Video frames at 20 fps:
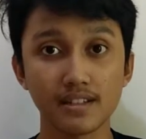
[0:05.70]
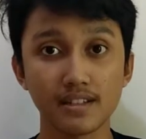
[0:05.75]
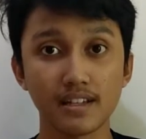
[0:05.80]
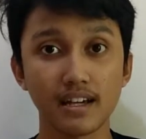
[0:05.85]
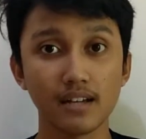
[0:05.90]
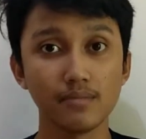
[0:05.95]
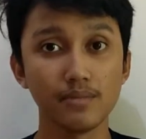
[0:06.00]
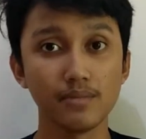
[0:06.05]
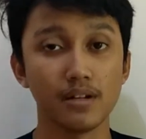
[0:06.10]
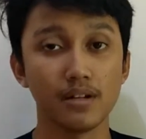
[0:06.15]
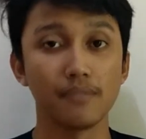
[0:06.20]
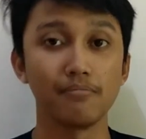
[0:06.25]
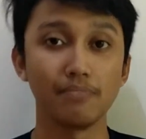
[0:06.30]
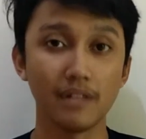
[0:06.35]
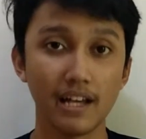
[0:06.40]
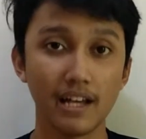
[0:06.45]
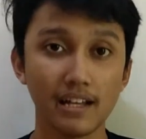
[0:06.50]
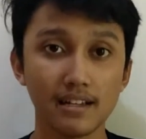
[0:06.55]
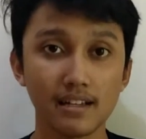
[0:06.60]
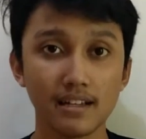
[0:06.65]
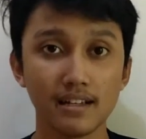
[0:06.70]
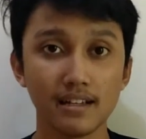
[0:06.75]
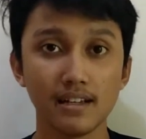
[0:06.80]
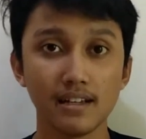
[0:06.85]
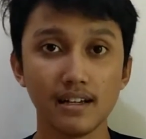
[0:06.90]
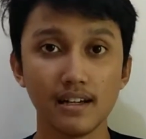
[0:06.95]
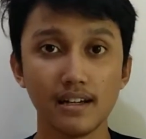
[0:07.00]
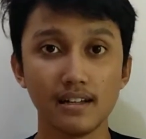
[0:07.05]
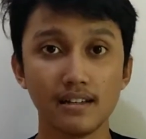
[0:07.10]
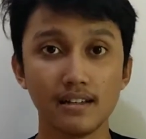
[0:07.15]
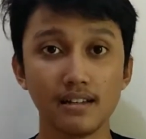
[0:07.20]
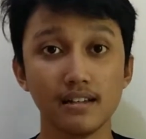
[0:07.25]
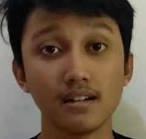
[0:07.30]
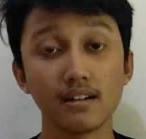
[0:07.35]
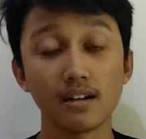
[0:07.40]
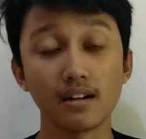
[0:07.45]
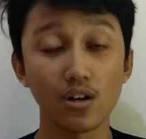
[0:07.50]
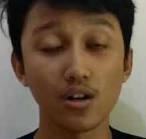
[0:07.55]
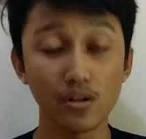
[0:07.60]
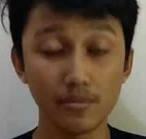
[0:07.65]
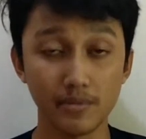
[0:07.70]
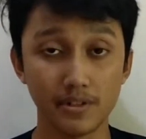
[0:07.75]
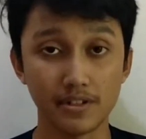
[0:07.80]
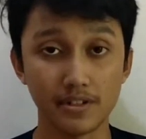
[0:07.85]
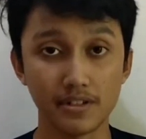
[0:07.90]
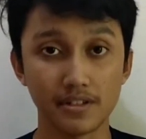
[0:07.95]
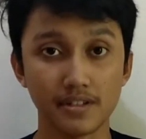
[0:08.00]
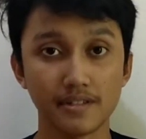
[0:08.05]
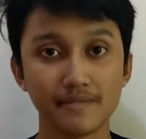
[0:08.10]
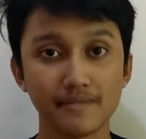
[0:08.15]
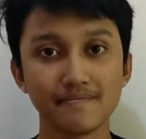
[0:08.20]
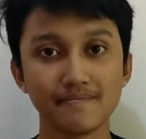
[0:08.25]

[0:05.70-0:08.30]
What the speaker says: can be applied in the commerce.